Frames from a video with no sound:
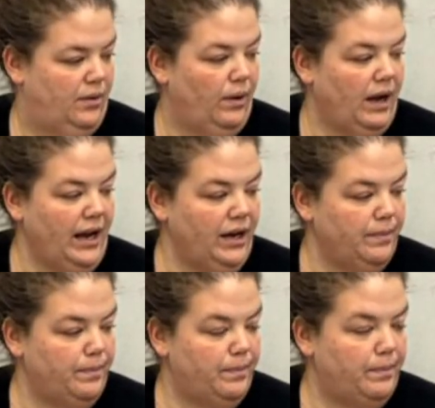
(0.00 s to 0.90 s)
What kind
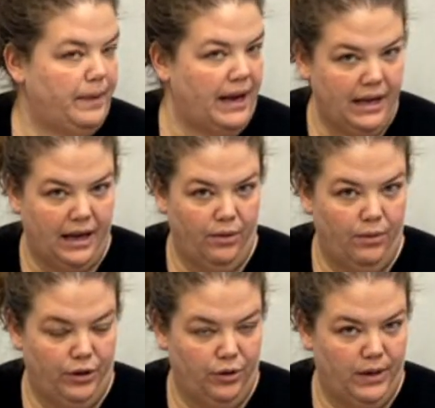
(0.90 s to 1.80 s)
of baking
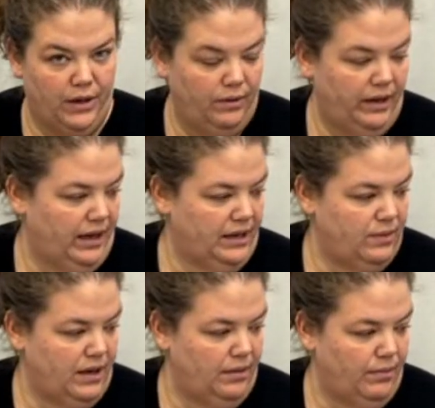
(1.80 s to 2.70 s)
will you be doing
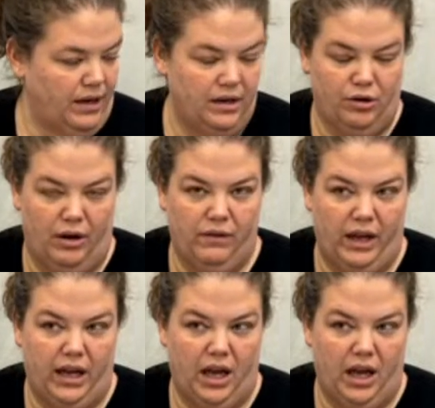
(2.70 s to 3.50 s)
next weekend, Brenda? Do you have